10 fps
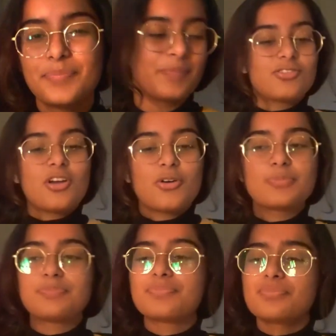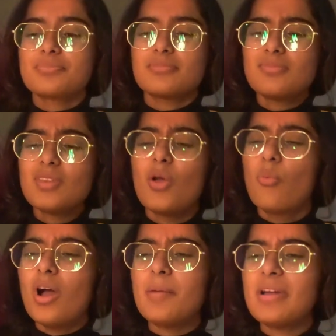So,
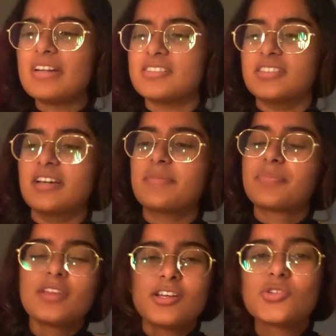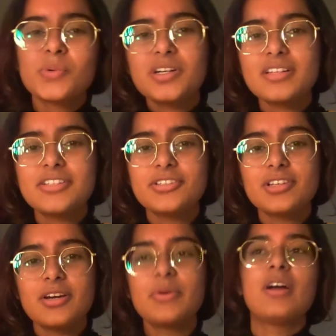why am I here today? So I want to let you
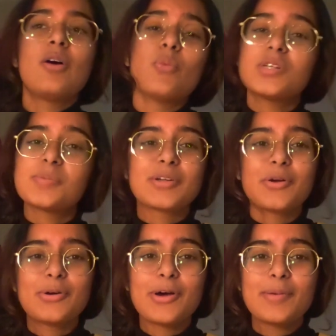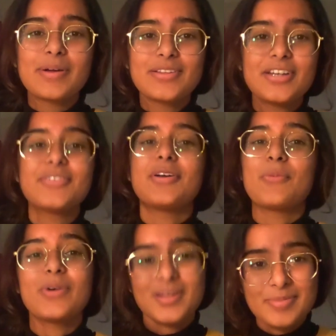know what's been going on in my life
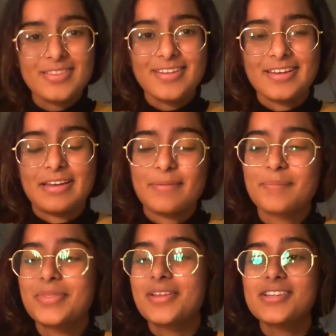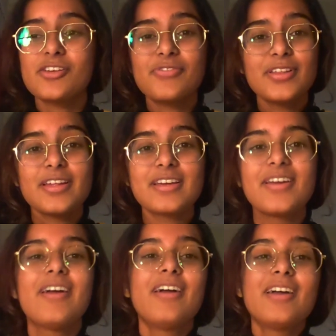and what I've been thinking. Because I feel like,
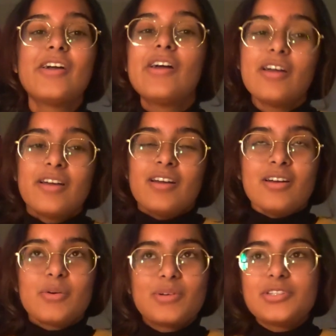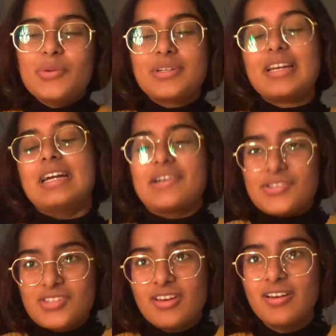well, no one cares.